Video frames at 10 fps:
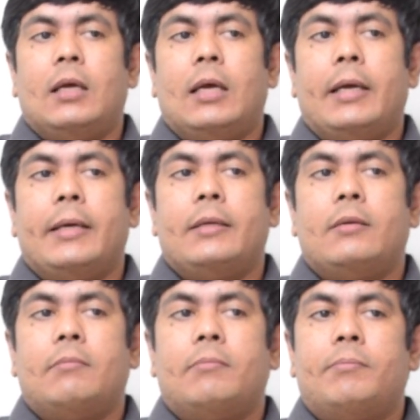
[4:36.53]

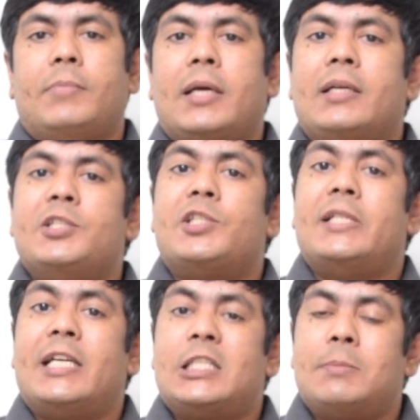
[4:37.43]
and I can just
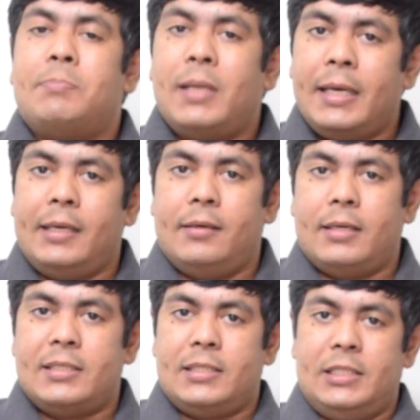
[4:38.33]
explain
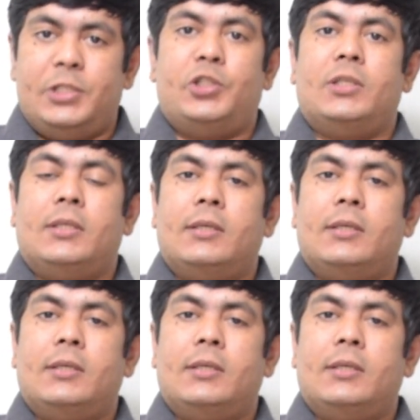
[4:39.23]
as a teacher,